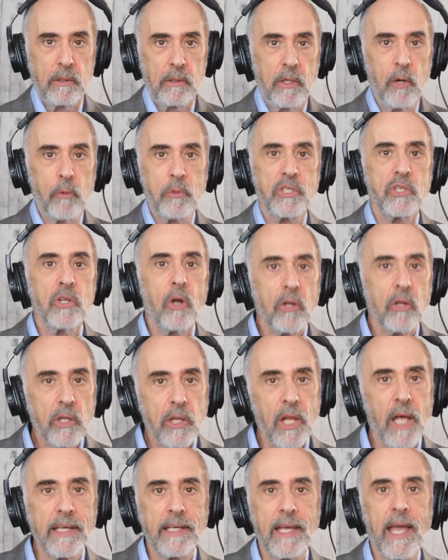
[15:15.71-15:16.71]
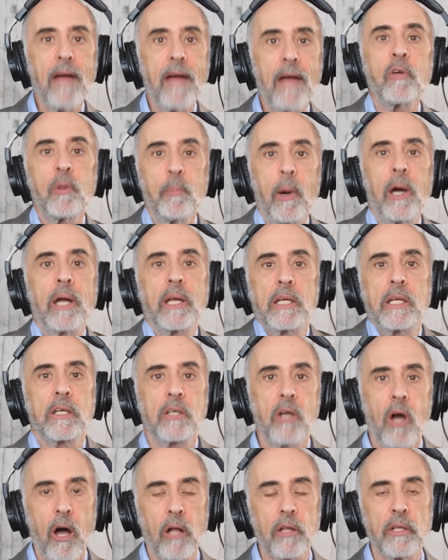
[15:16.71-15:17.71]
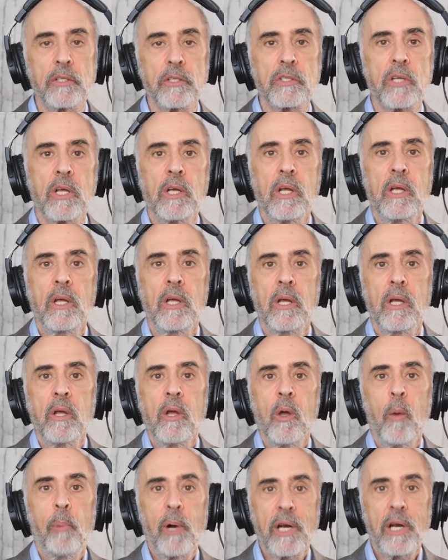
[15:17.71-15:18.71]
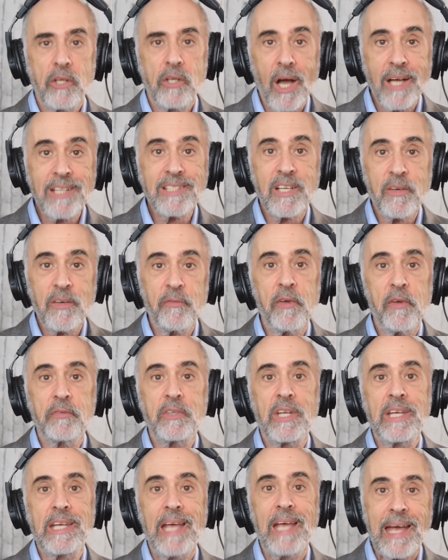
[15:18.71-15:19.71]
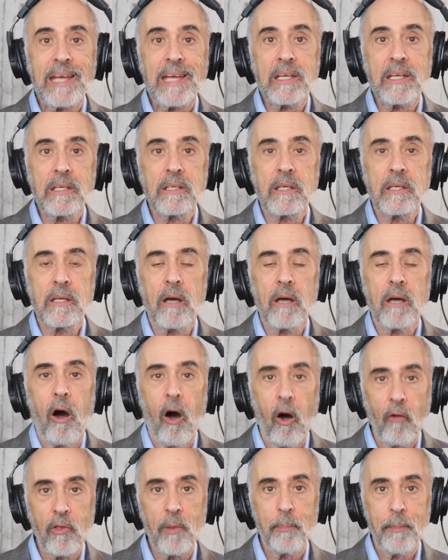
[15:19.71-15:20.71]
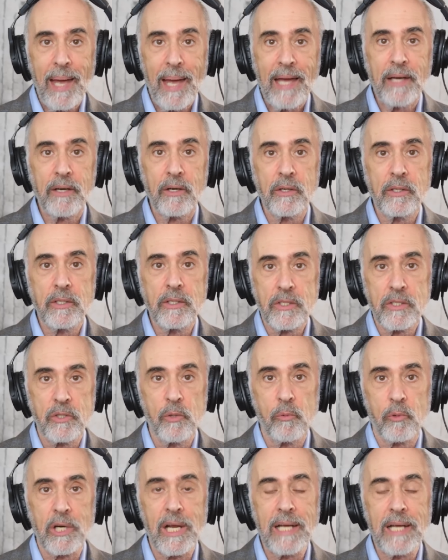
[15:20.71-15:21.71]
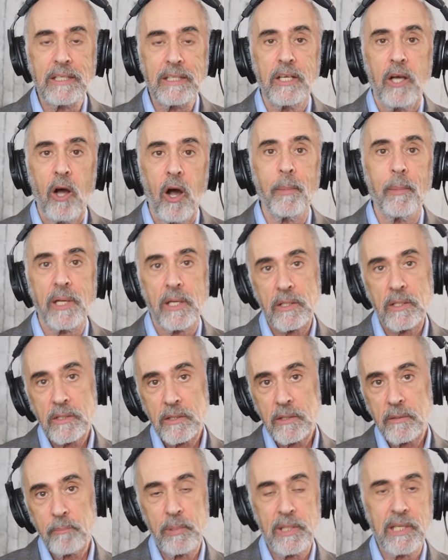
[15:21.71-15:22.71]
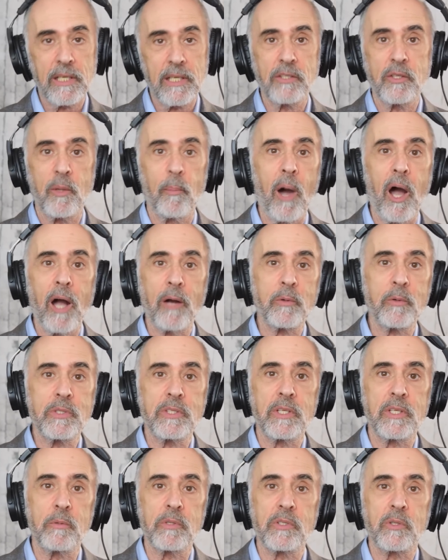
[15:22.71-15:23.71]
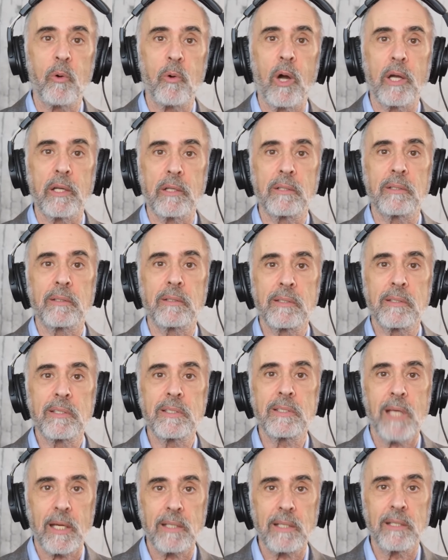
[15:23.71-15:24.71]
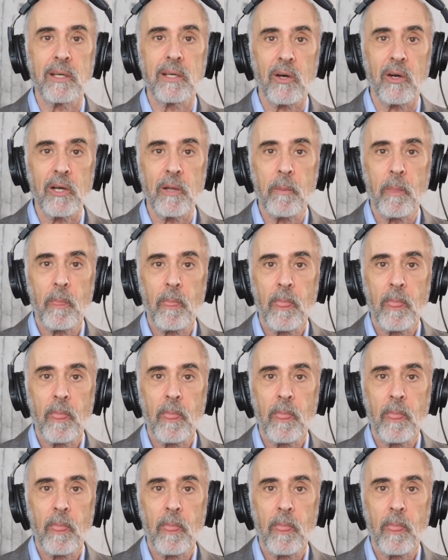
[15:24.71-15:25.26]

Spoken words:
There was no, like everybody acknowledged. But in 1958, all that mattered is you were anti-communist. Being a democracy was quite secondary.